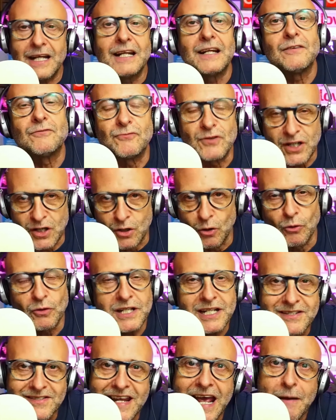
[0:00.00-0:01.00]

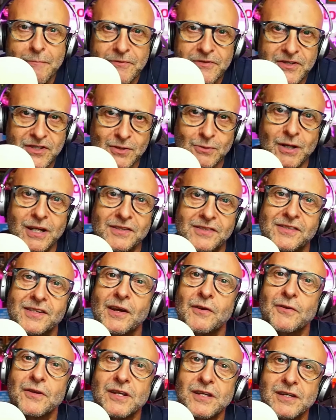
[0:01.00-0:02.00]
recording depth to it, so
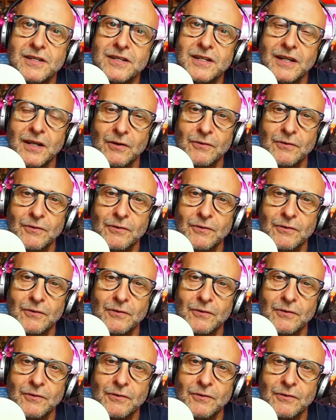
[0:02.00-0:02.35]
the